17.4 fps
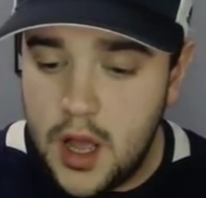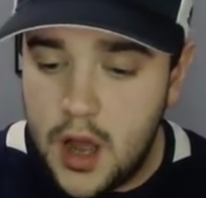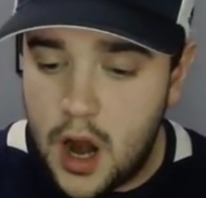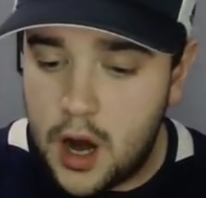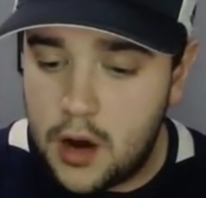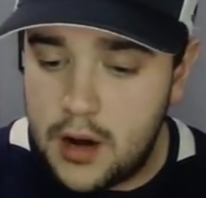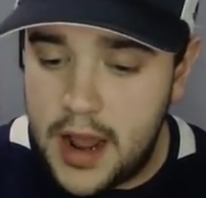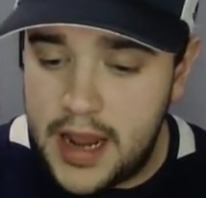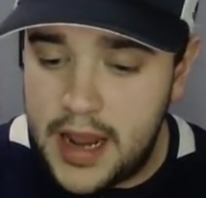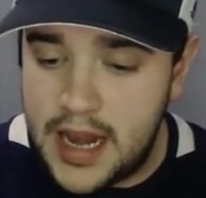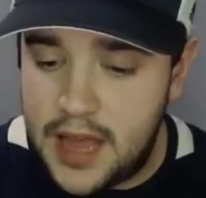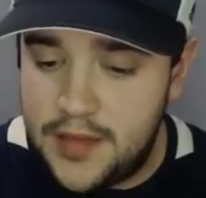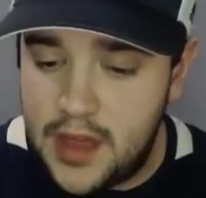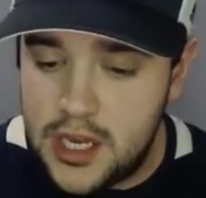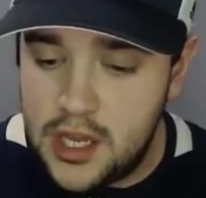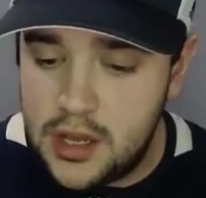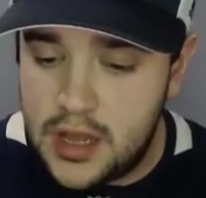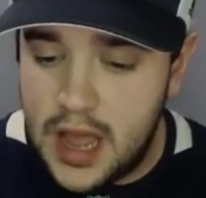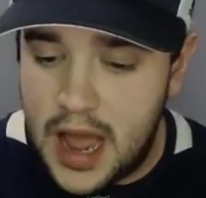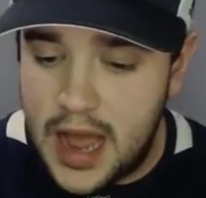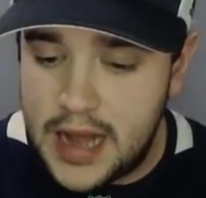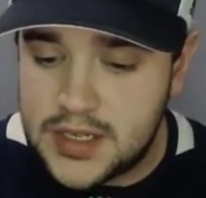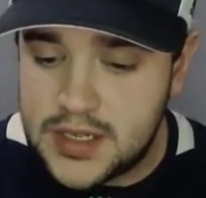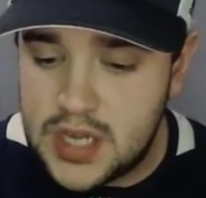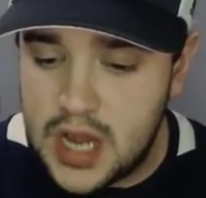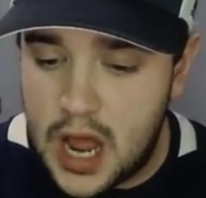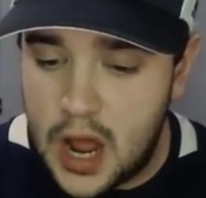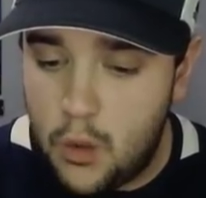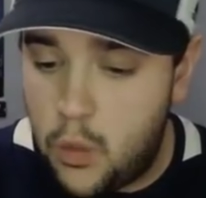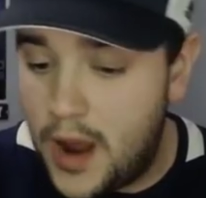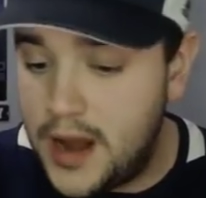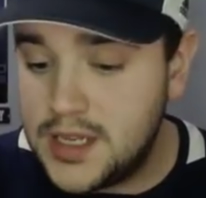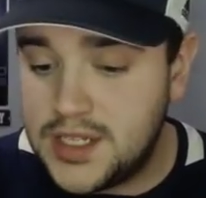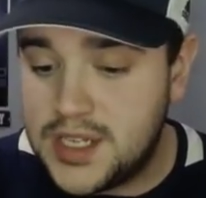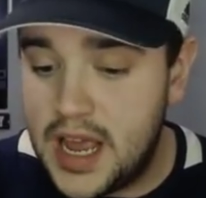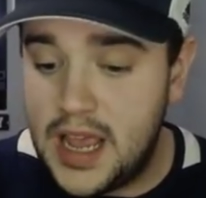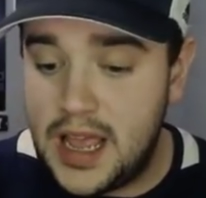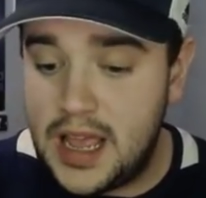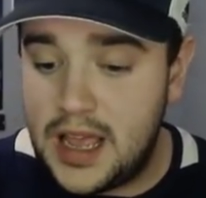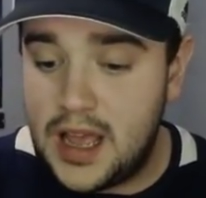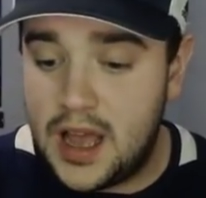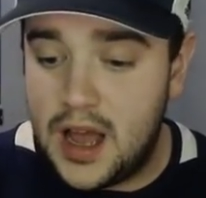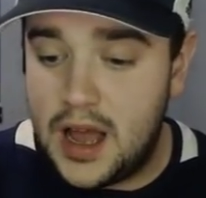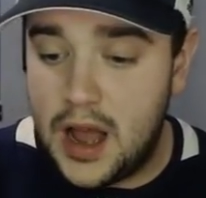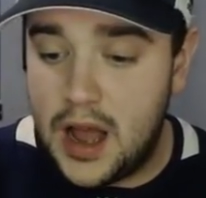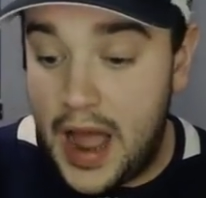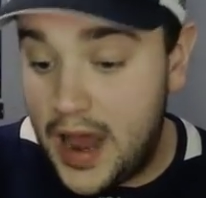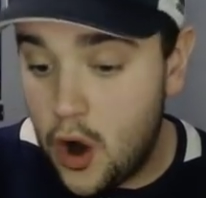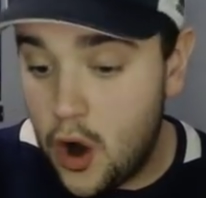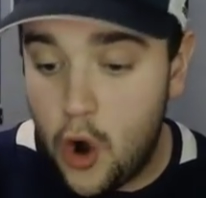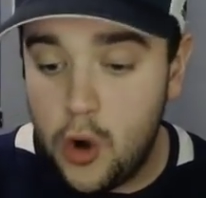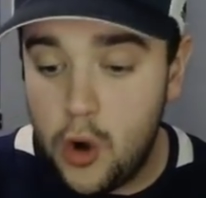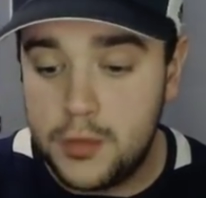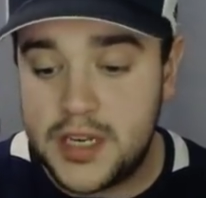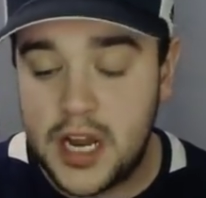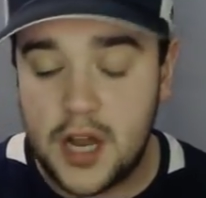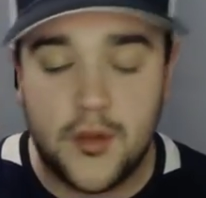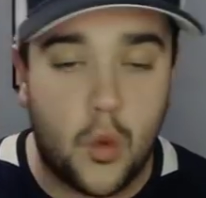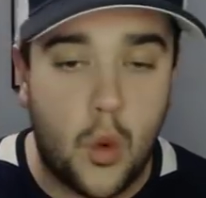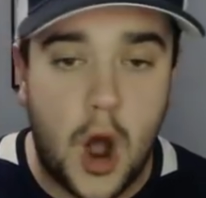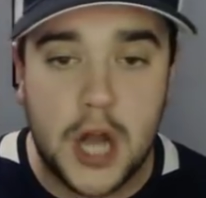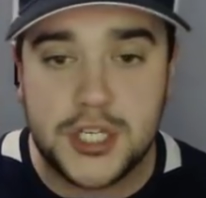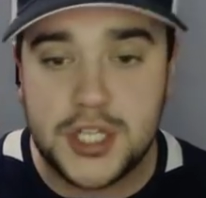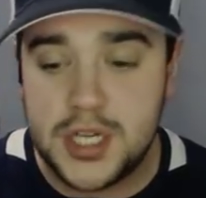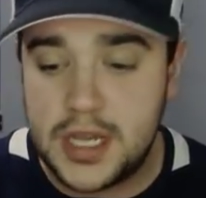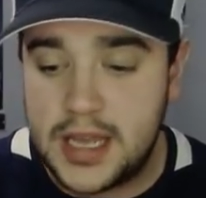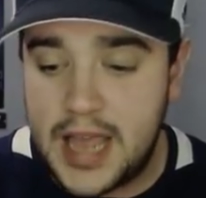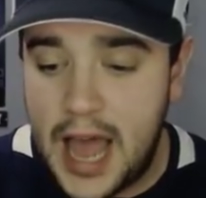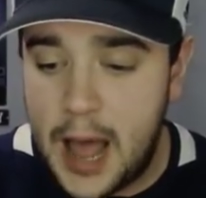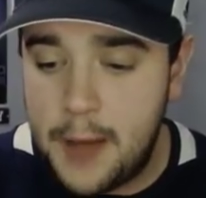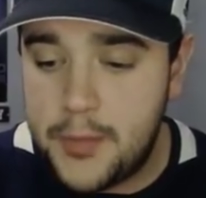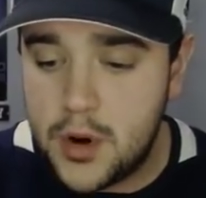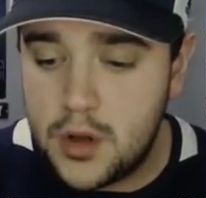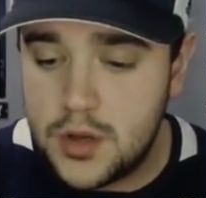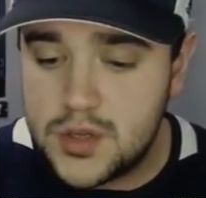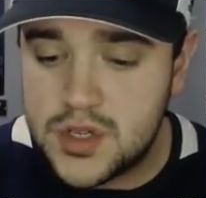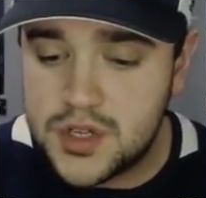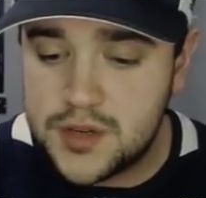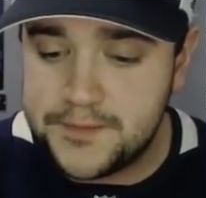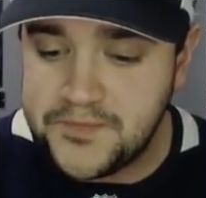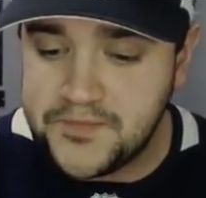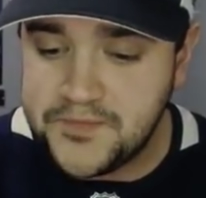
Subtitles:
All right, and then you got Wednesday at home to take on the Washington Capitals.